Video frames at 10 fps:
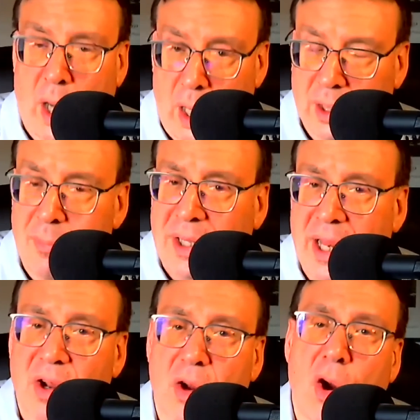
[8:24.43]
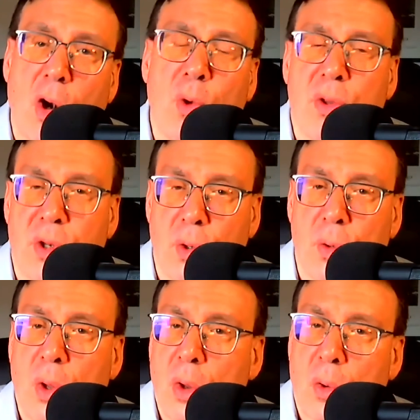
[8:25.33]
let me leave a card with you
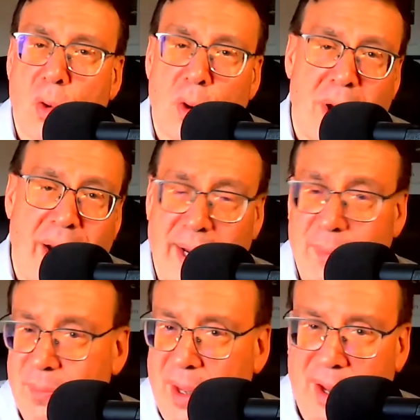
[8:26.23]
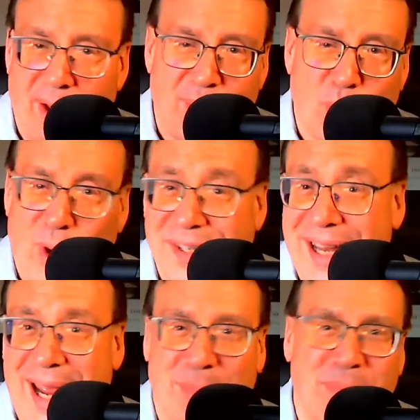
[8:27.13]
or my WhatsApp